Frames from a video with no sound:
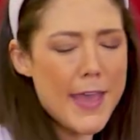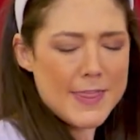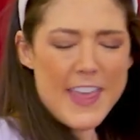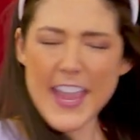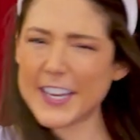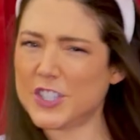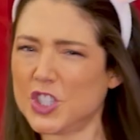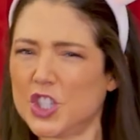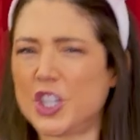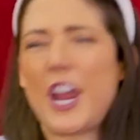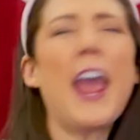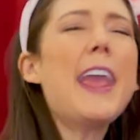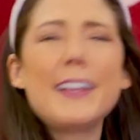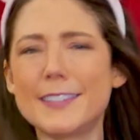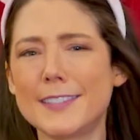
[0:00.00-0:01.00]
they
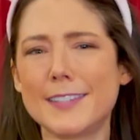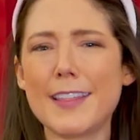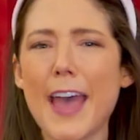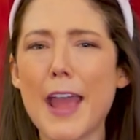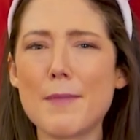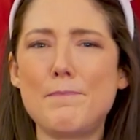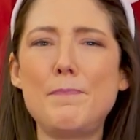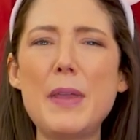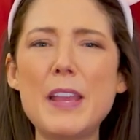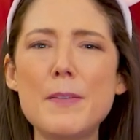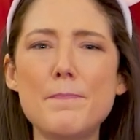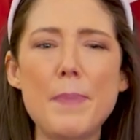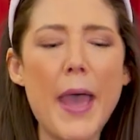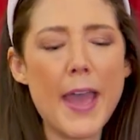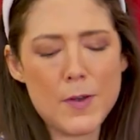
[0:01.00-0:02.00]
chased that big
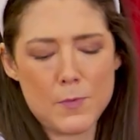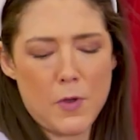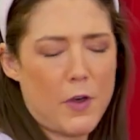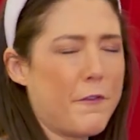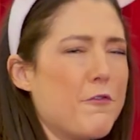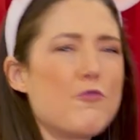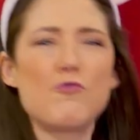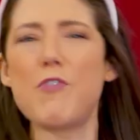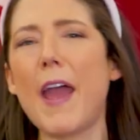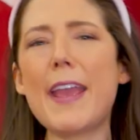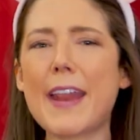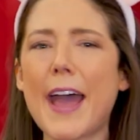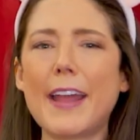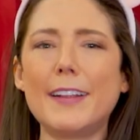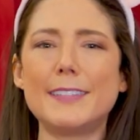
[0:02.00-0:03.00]
bad wolf right
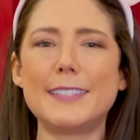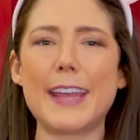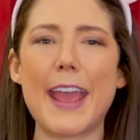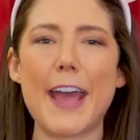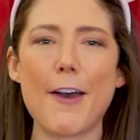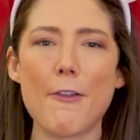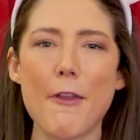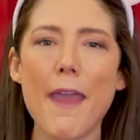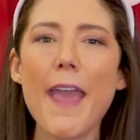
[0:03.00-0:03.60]
out of town.